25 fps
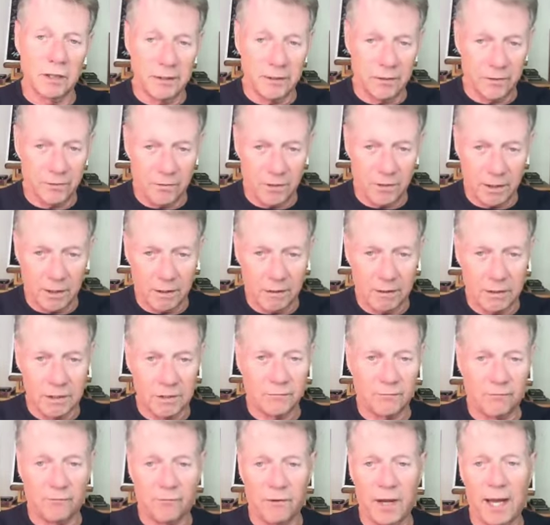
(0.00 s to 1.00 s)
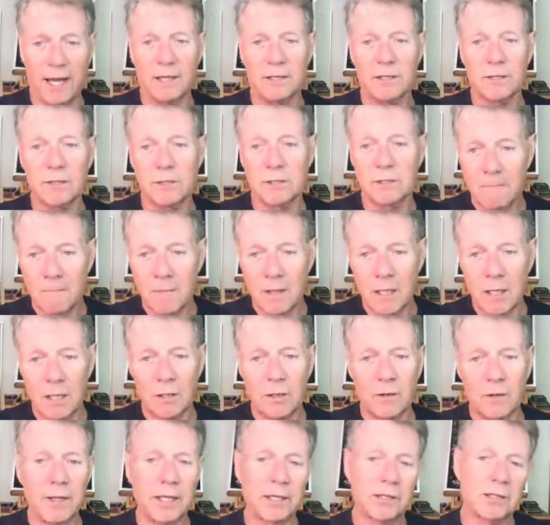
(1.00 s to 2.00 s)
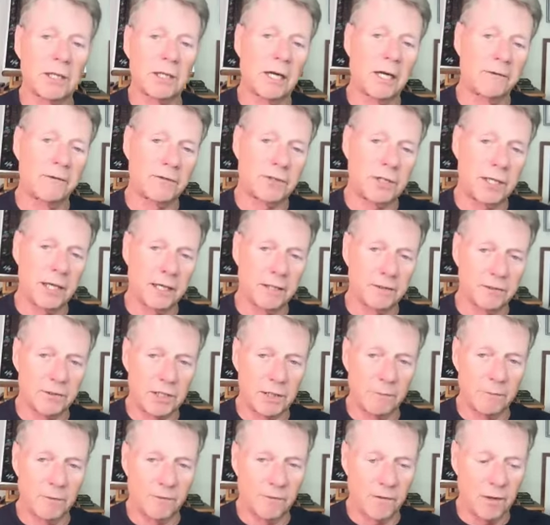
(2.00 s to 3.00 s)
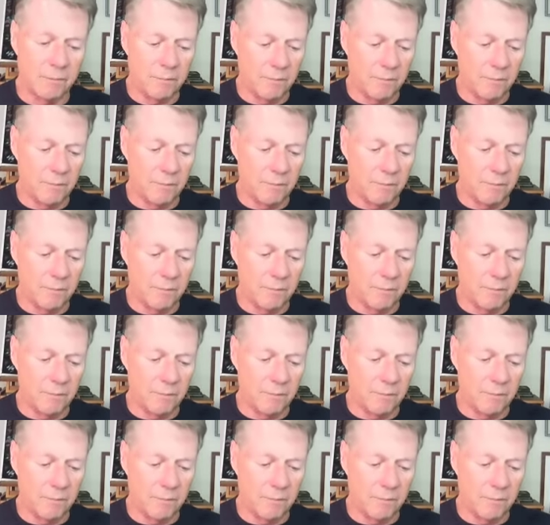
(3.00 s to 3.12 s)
thing, these factors? And I've said in some of